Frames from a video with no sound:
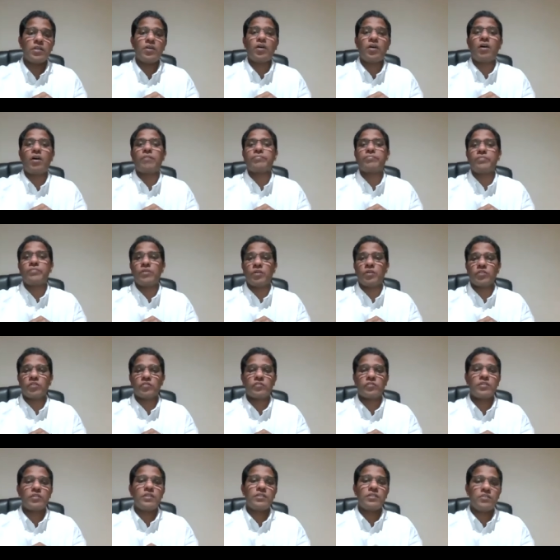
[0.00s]
of
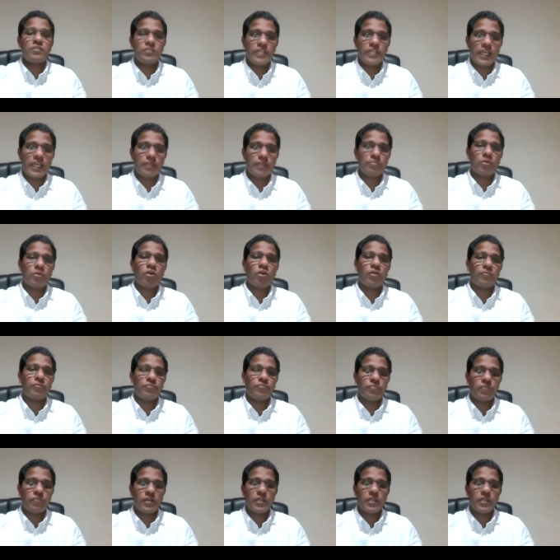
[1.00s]
those time of
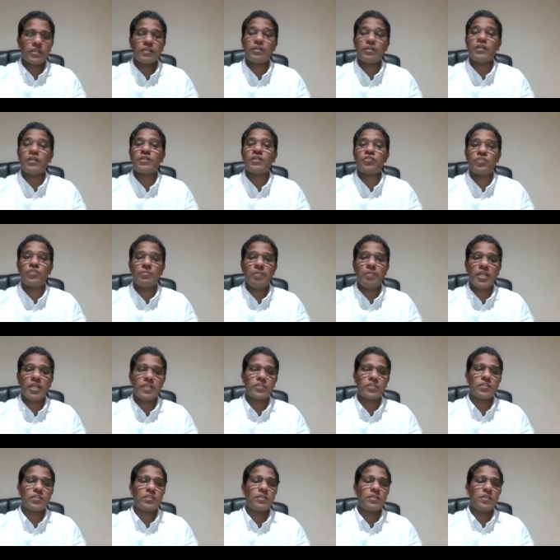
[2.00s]
uh, great
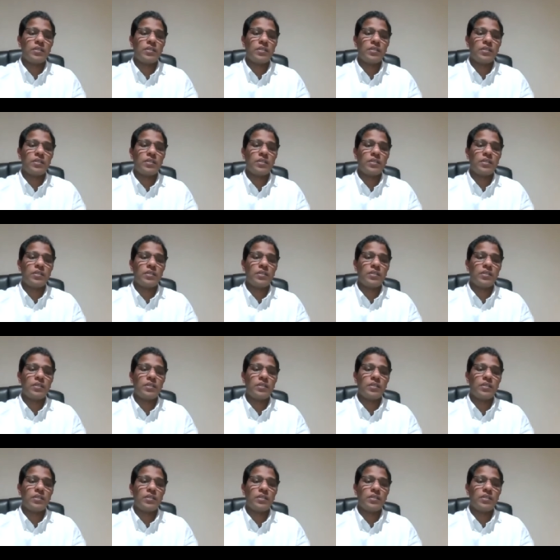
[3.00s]
tribulation.